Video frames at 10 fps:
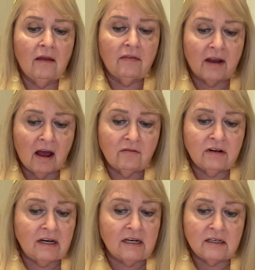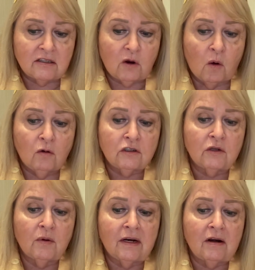The covenant is
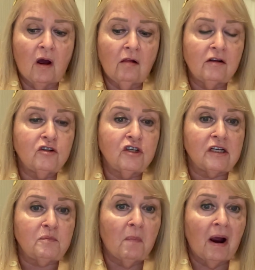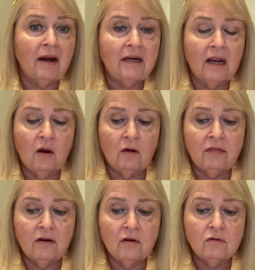also acknowledged as binding
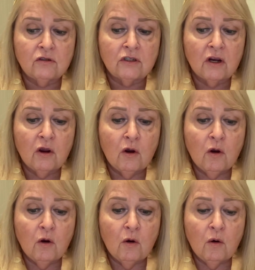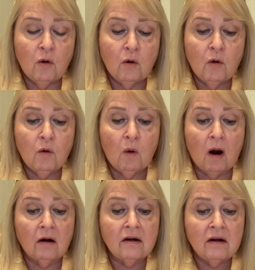on those who
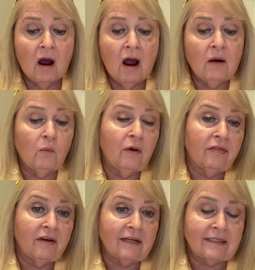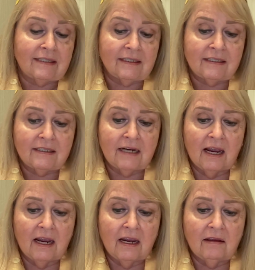are not with us this
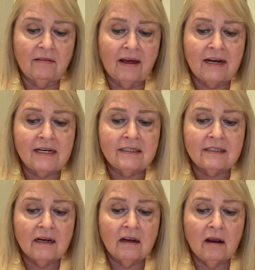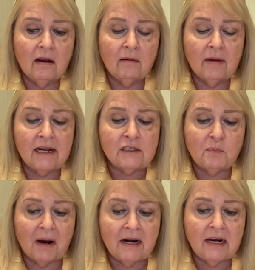day. That is, it's
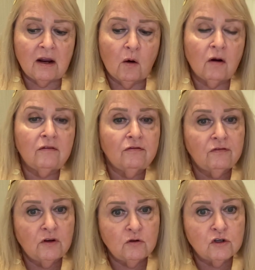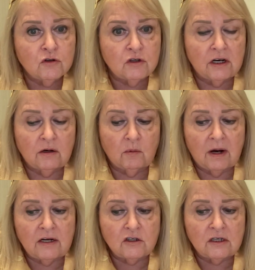binding on future
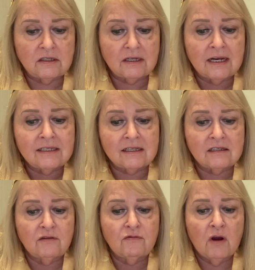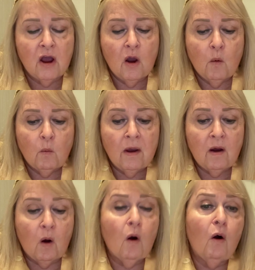generations. It's as if
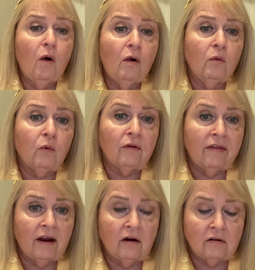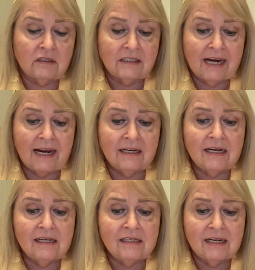we all were there,
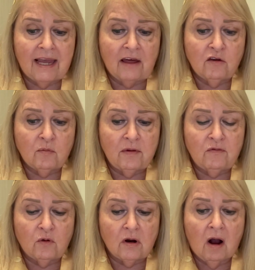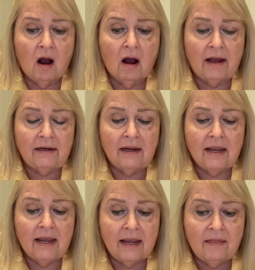standing together before God
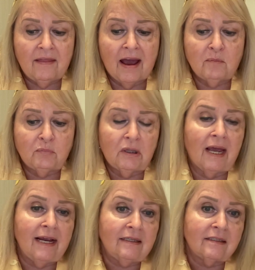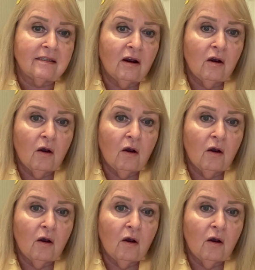in that place